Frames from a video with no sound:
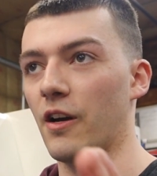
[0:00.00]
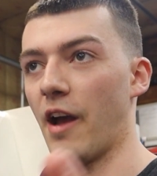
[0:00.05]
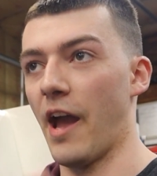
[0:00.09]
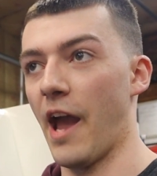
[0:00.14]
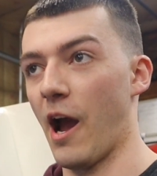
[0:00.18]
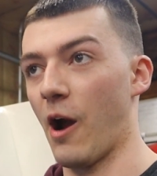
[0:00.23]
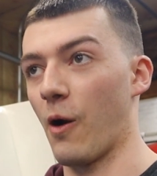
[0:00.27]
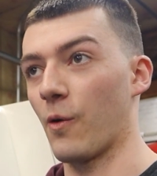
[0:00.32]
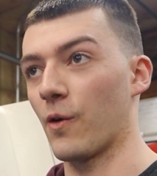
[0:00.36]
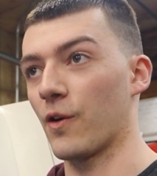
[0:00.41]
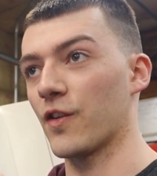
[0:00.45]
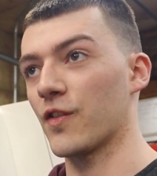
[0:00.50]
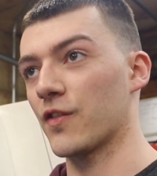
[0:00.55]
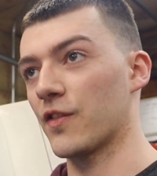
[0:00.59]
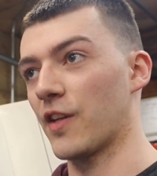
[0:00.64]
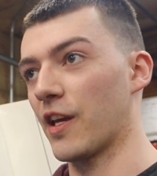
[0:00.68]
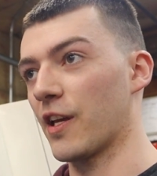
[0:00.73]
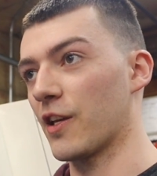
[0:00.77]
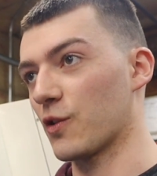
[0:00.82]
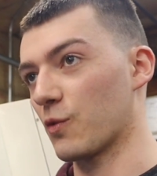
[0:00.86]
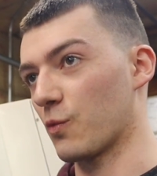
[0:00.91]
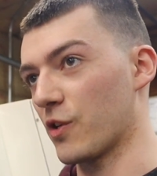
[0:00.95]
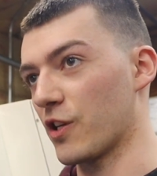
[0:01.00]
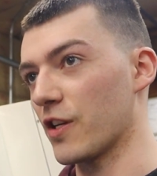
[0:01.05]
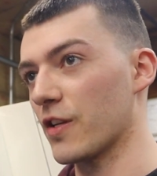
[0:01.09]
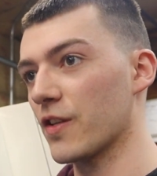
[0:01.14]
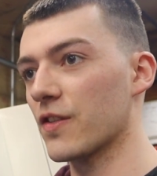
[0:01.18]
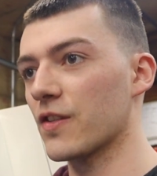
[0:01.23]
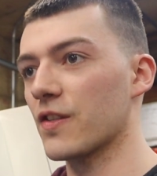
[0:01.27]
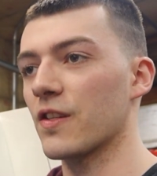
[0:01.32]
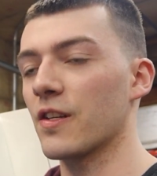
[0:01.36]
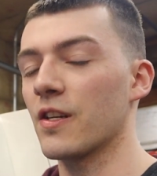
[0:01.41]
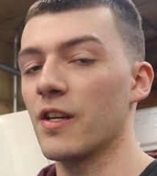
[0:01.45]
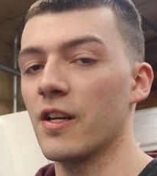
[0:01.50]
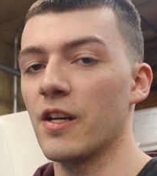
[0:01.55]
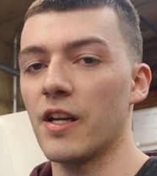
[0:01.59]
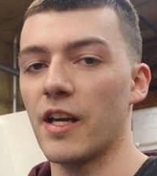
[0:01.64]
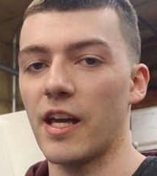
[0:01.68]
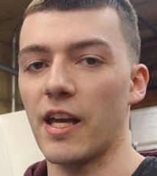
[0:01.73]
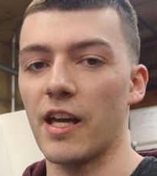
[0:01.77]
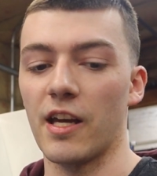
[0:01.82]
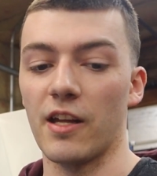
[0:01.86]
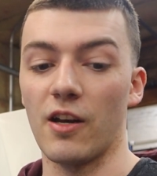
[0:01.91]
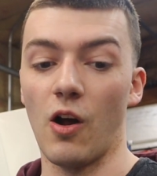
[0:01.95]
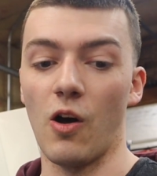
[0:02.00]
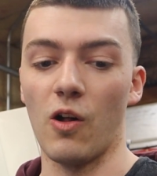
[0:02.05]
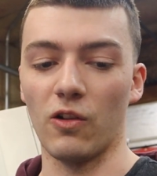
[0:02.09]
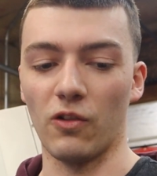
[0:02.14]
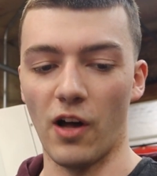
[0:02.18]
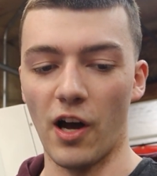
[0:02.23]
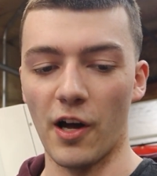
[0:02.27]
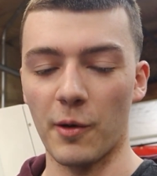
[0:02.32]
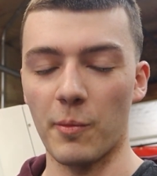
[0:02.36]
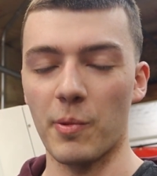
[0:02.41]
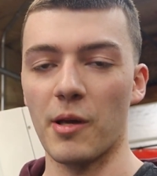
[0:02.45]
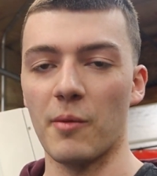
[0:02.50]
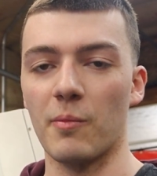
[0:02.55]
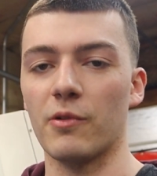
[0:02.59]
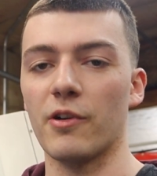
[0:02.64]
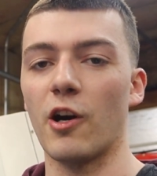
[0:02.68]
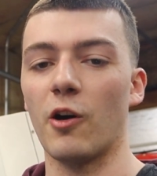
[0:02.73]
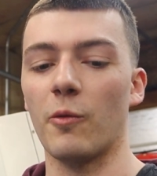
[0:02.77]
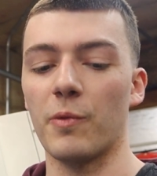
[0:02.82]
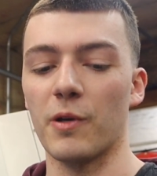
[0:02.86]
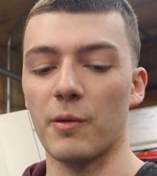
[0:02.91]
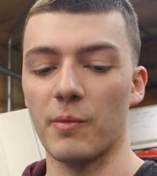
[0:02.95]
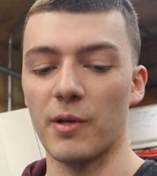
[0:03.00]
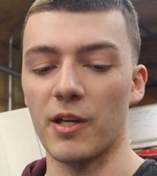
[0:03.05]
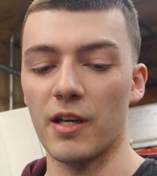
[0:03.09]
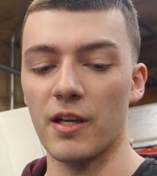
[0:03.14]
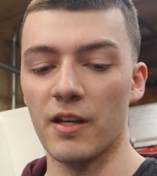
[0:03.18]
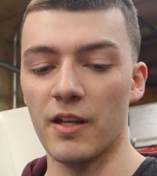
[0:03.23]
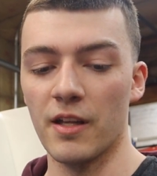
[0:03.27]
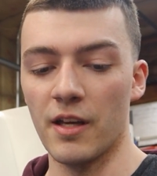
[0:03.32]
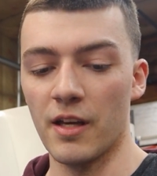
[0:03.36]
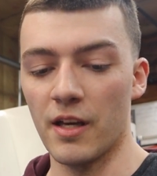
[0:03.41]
hours, days, weeks, and a lot of people helping me,